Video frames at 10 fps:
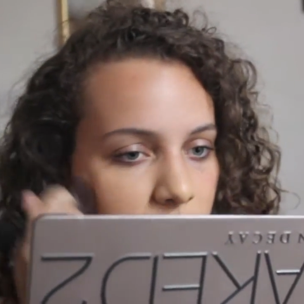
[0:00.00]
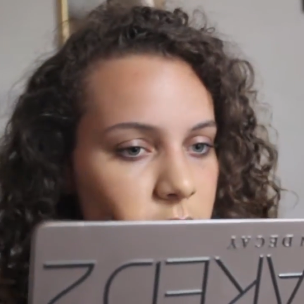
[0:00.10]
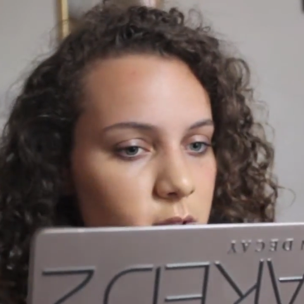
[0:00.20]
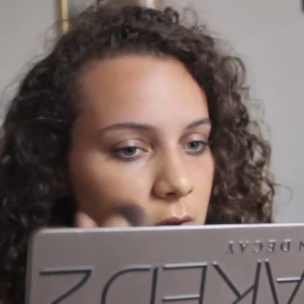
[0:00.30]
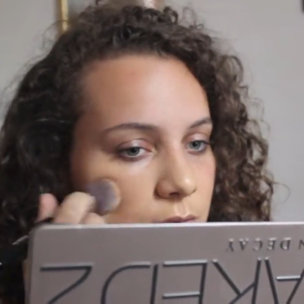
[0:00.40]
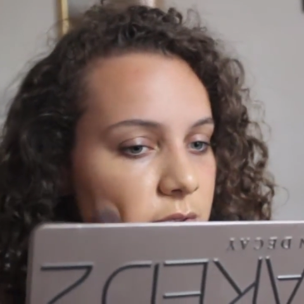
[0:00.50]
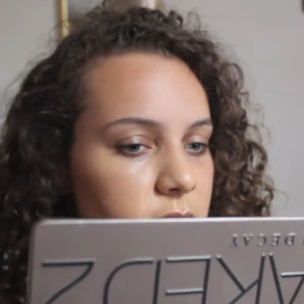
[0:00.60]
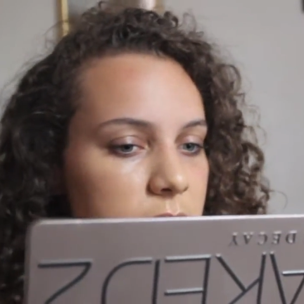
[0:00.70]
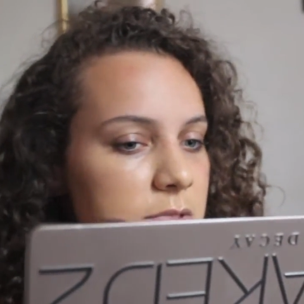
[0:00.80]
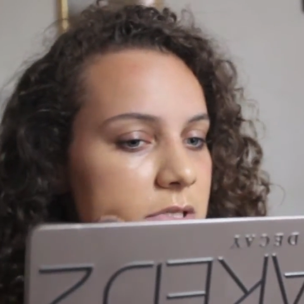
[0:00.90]
So it's,
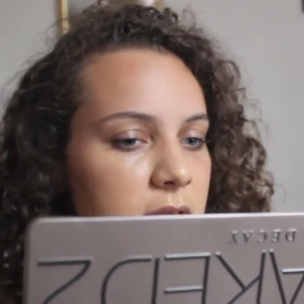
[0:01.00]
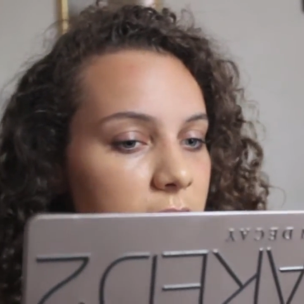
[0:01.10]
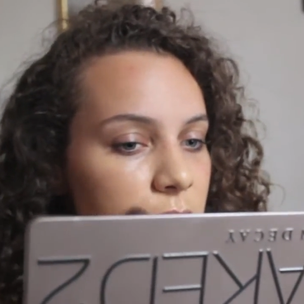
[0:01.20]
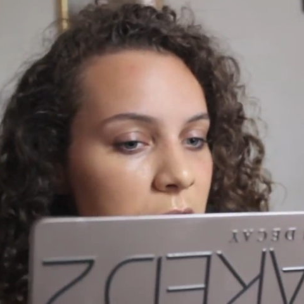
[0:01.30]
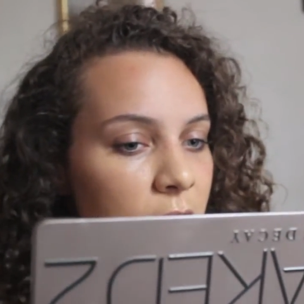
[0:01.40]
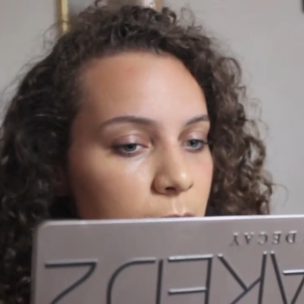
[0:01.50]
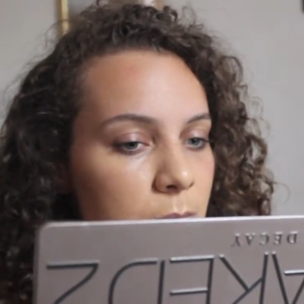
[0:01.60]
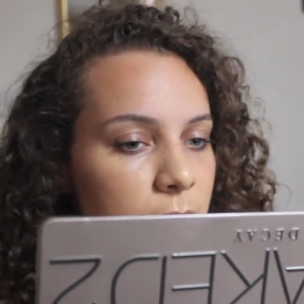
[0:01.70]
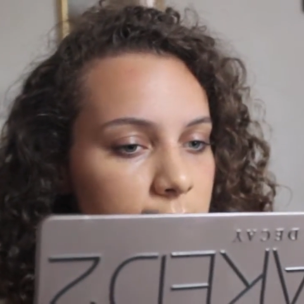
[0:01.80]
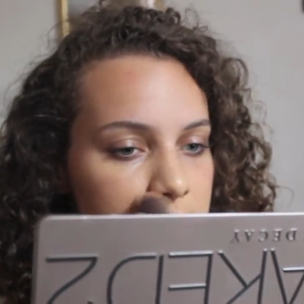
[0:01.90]
it's down now.
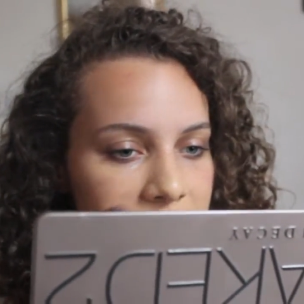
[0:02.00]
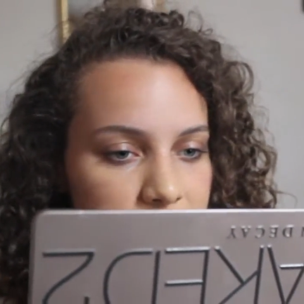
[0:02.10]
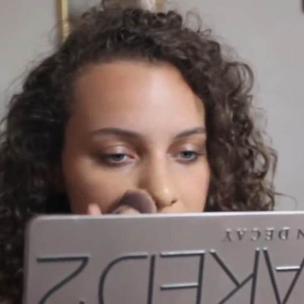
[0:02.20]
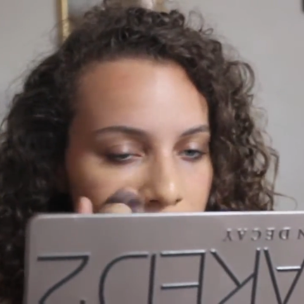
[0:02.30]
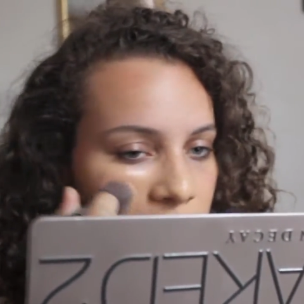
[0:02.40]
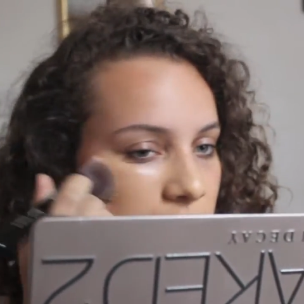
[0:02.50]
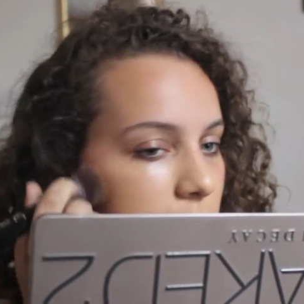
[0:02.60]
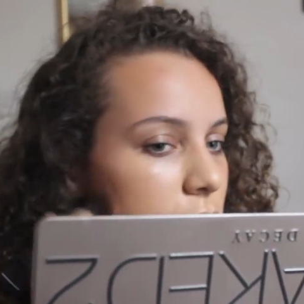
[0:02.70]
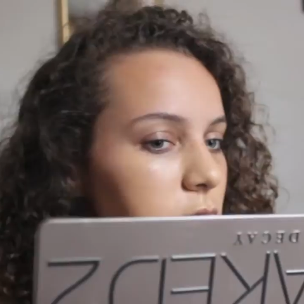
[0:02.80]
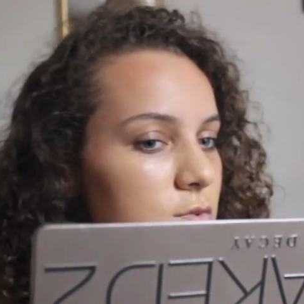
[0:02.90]
It's just,
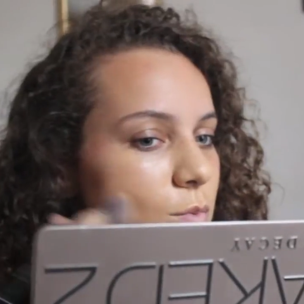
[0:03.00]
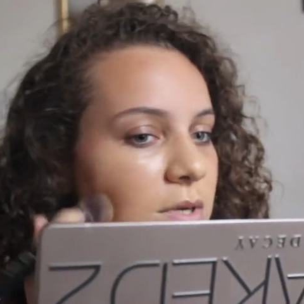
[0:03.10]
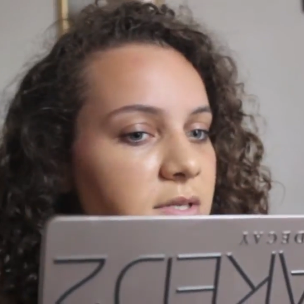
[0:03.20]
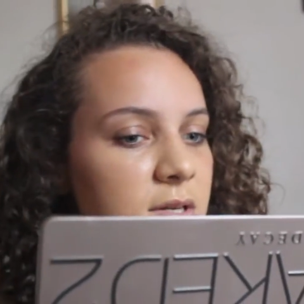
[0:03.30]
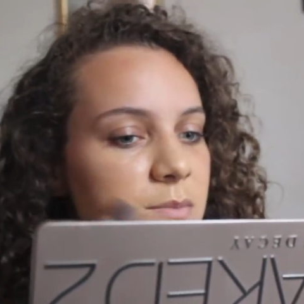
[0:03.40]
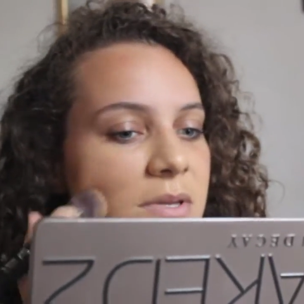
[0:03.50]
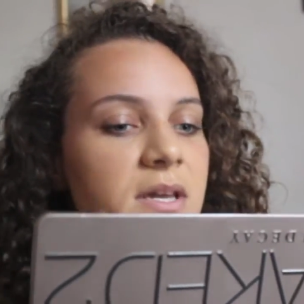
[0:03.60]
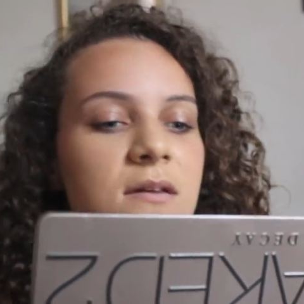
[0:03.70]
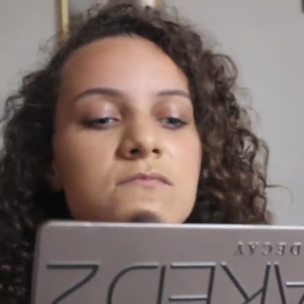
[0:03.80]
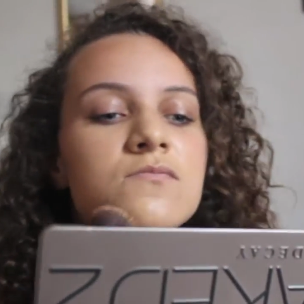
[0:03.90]
just where it's going to be.